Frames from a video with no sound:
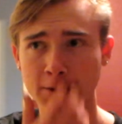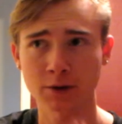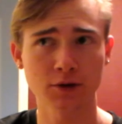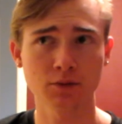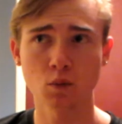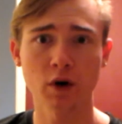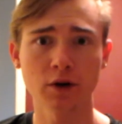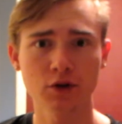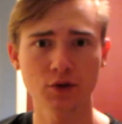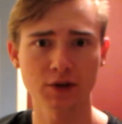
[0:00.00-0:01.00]
there's one
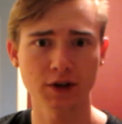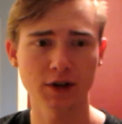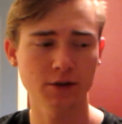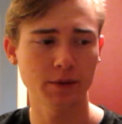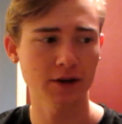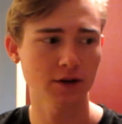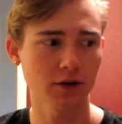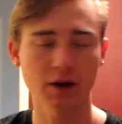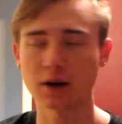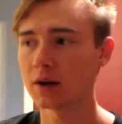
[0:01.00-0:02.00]
or two cities
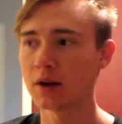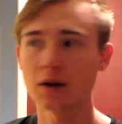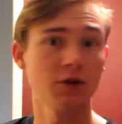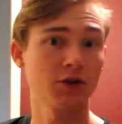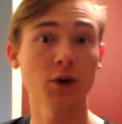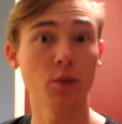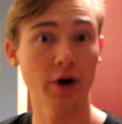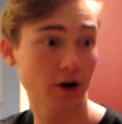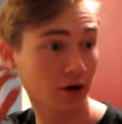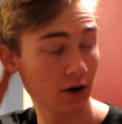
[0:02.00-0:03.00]
basically
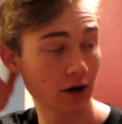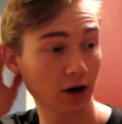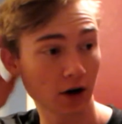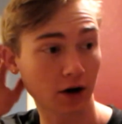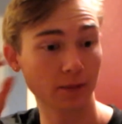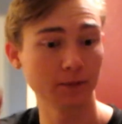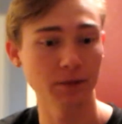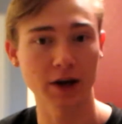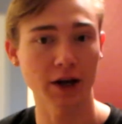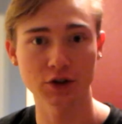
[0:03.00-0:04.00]
somewhere. Um,
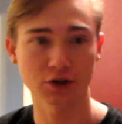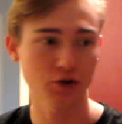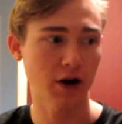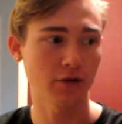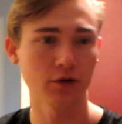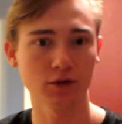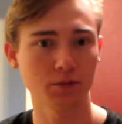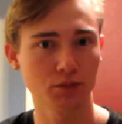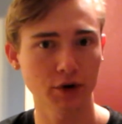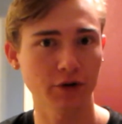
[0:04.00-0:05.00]
and I just travel
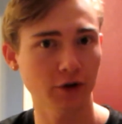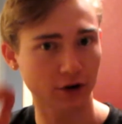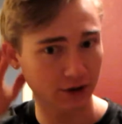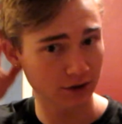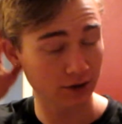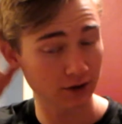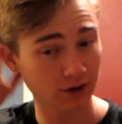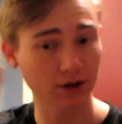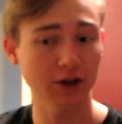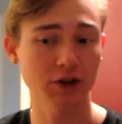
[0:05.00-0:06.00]
pretty far
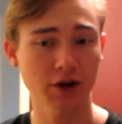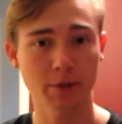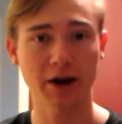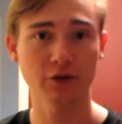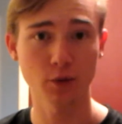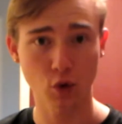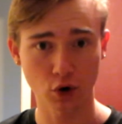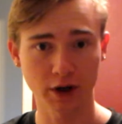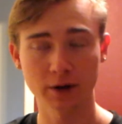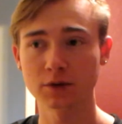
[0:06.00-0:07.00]
distances. I just got back from
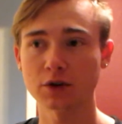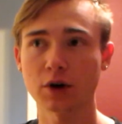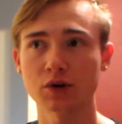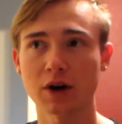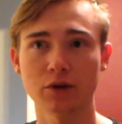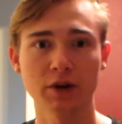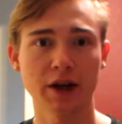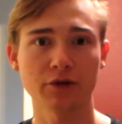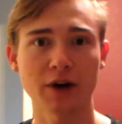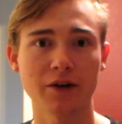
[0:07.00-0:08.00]
Oregon, so I traveled
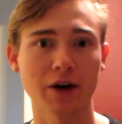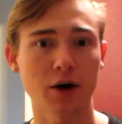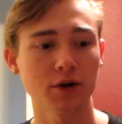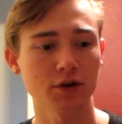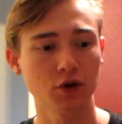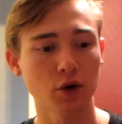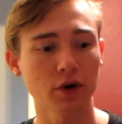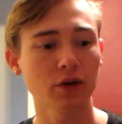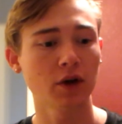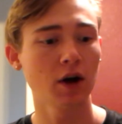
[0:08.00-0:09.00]
like five hours
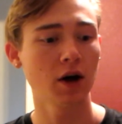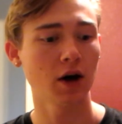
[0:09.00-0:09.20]
north